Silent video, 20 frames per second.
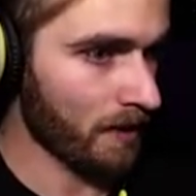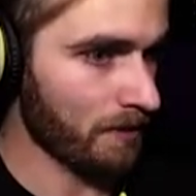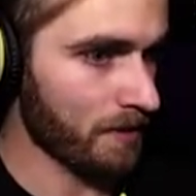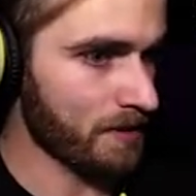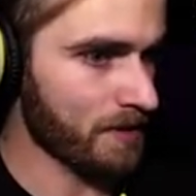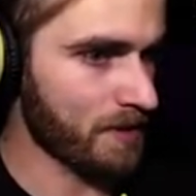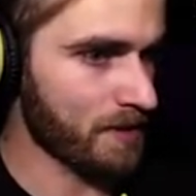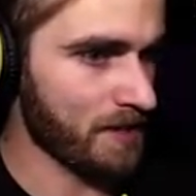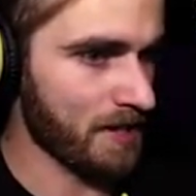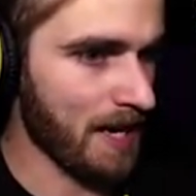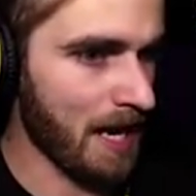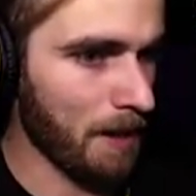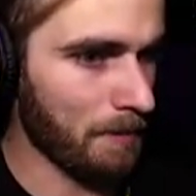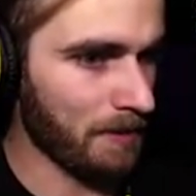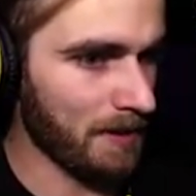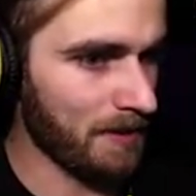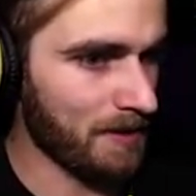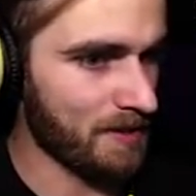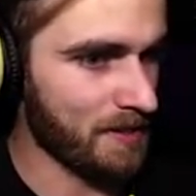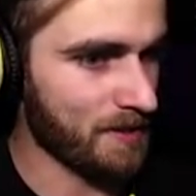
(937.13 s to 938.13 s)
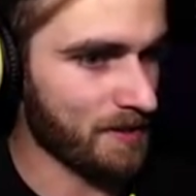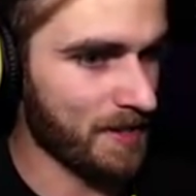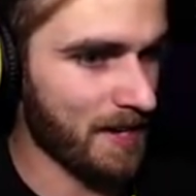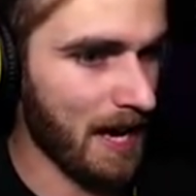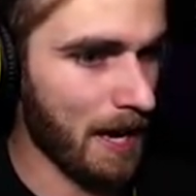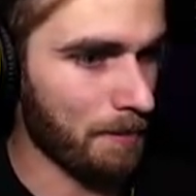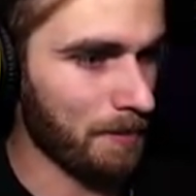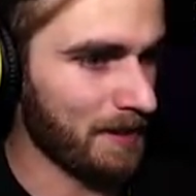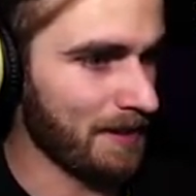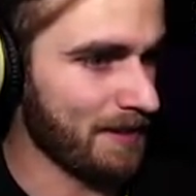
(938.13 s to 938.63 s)
This isn't happening. This isn't
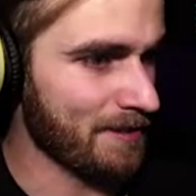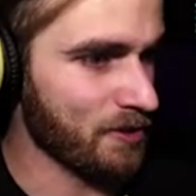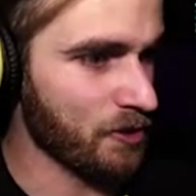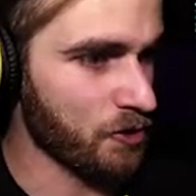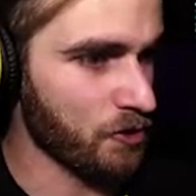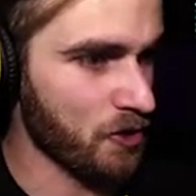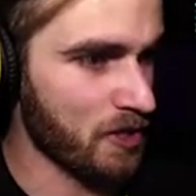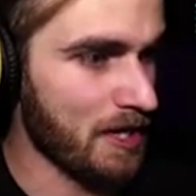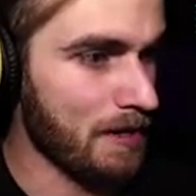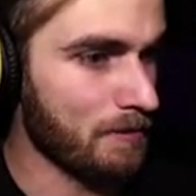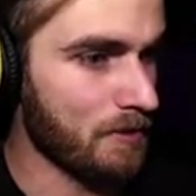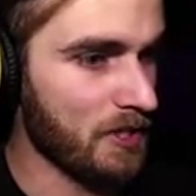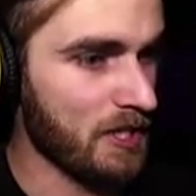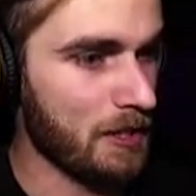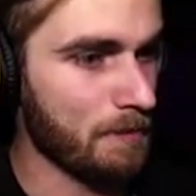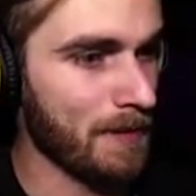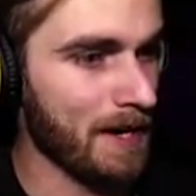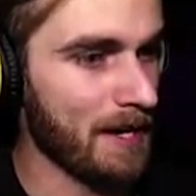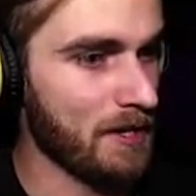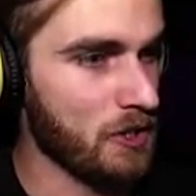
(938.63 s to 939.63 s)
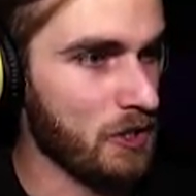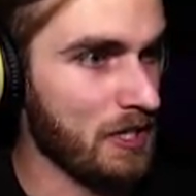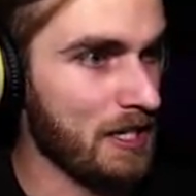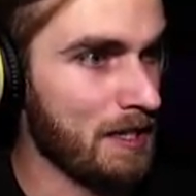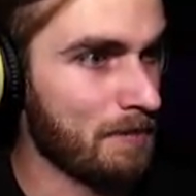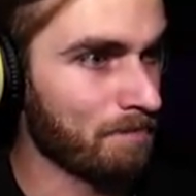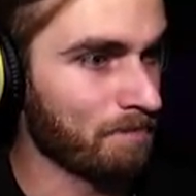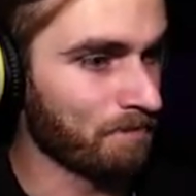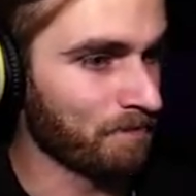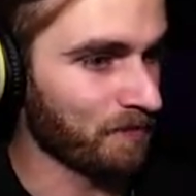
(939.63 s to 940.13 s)
happening. It's a dream. Just a bad
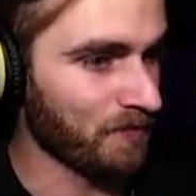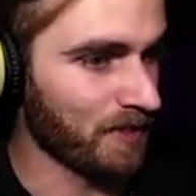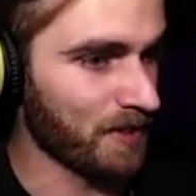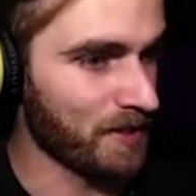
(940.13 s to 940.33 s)
dream.